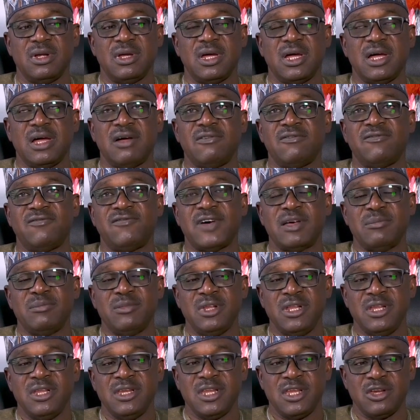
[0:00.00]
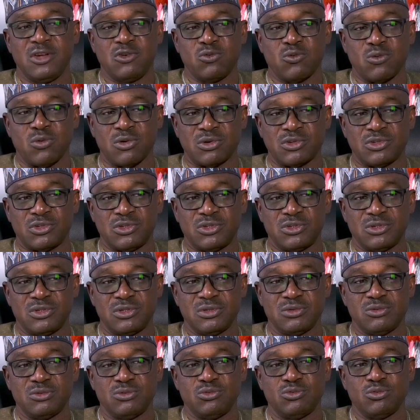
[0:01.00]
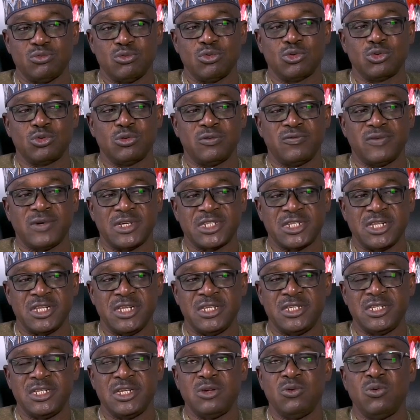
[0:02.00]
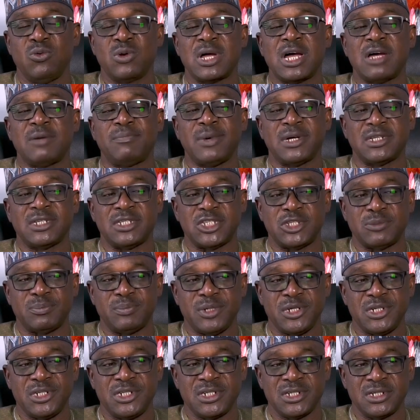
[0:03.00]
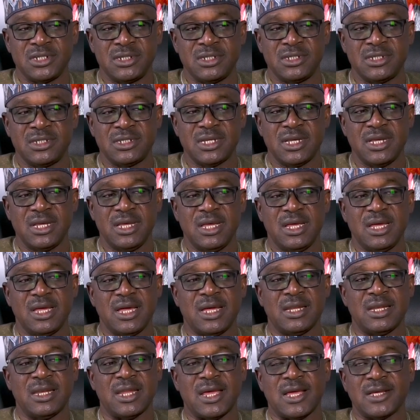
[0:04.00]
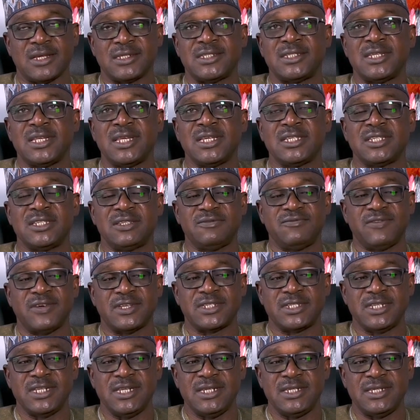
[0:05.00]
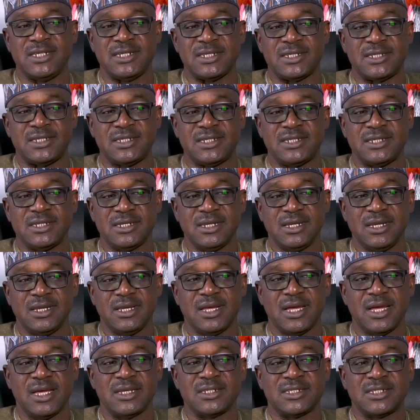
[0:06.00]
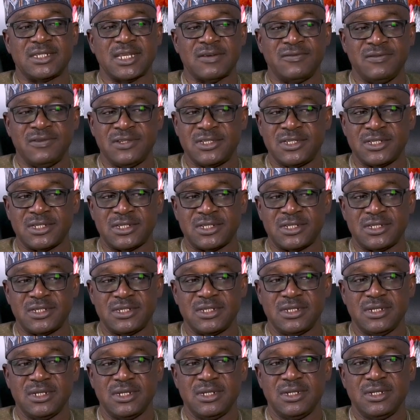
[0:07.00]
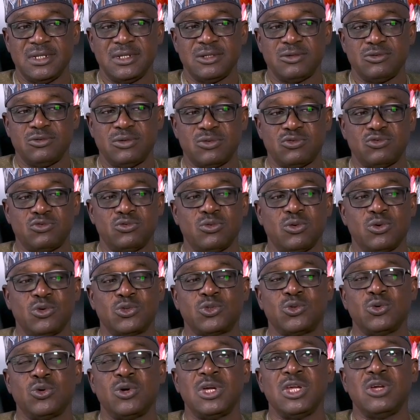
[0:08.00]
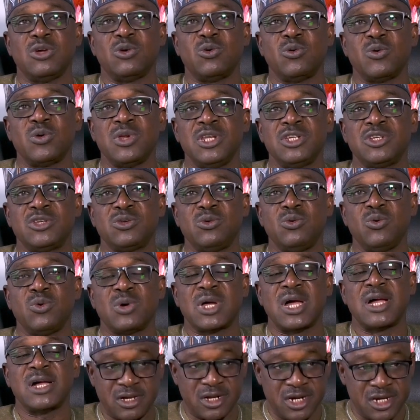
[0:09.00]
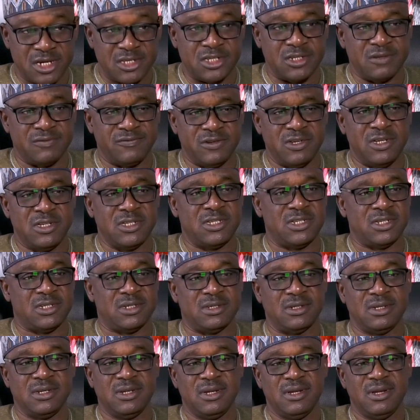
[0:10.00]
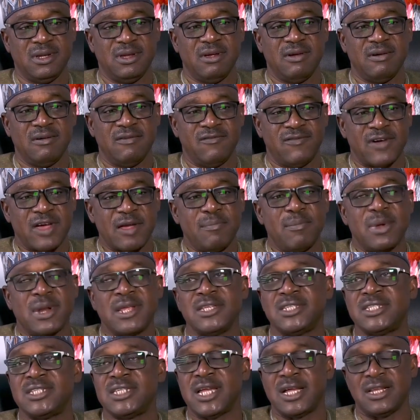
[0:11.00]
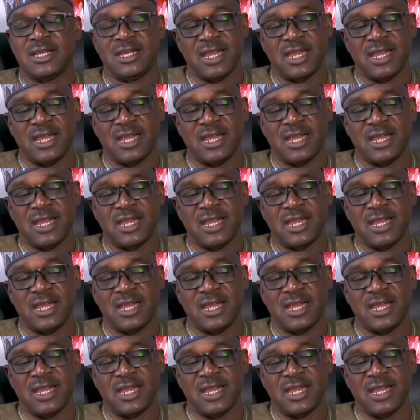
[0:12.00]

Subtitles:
and family networks, to also facilitate local participations and access facilities and services, to also encourage local creativity, vibrancy and